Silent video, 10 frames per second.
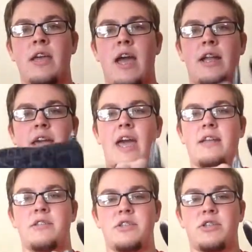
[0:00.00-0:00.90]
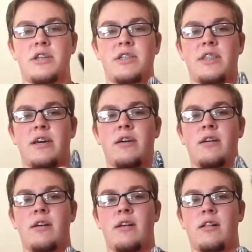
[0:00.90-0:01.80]
And again, it's just the
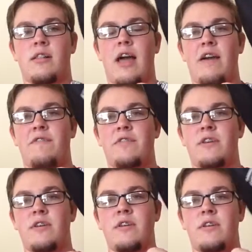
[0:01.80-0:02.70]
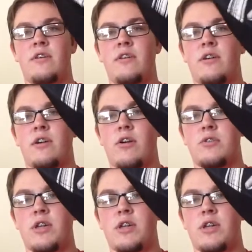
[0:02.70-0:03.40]
left goes